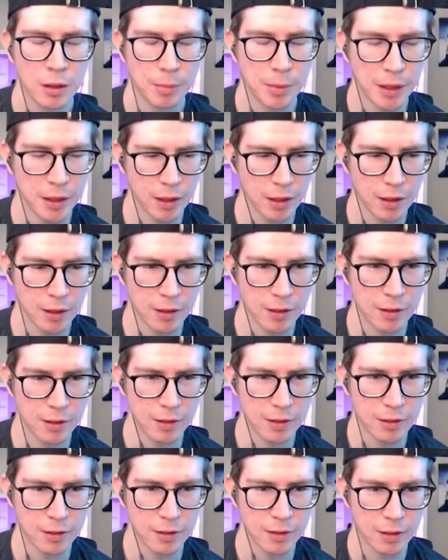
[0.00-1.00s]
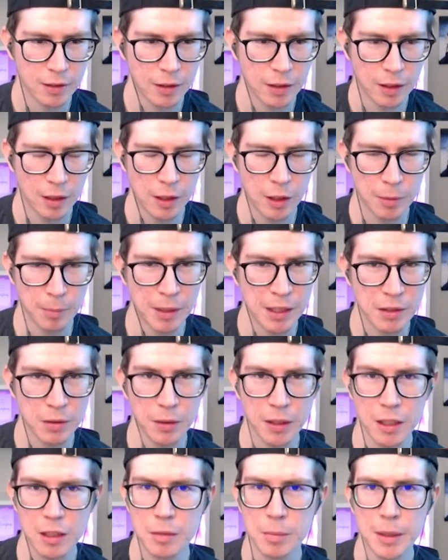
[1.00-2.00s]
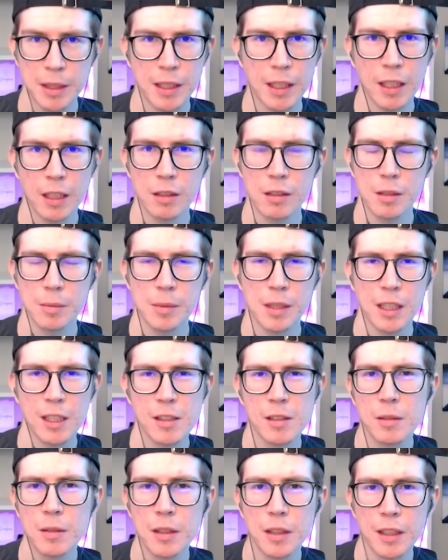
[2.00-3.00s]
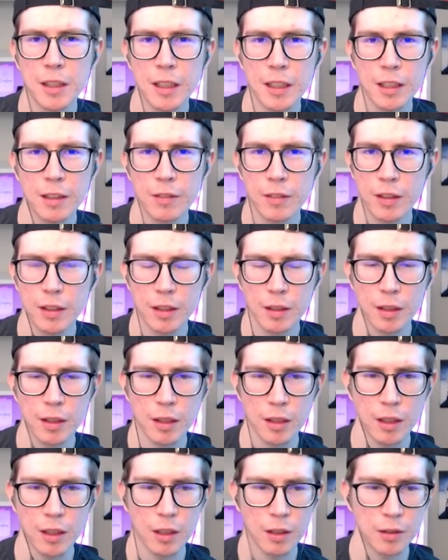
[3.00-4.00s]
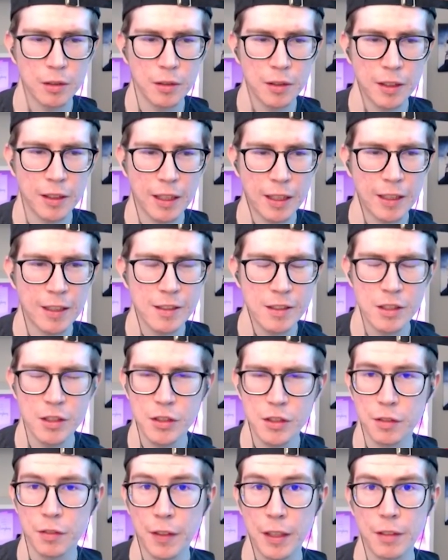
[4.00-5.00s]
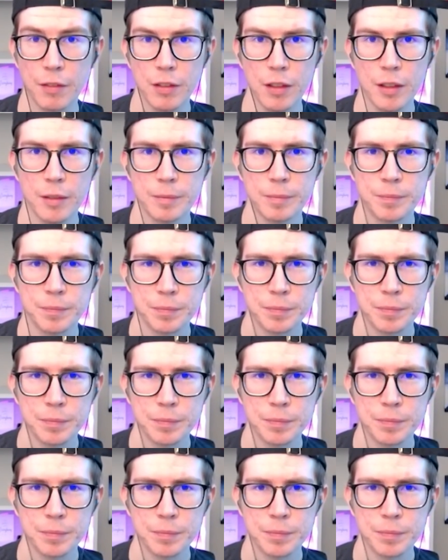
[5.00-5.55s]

because your mental gets beat down sometimes when you get given a Call of Duty that isn't your favorite,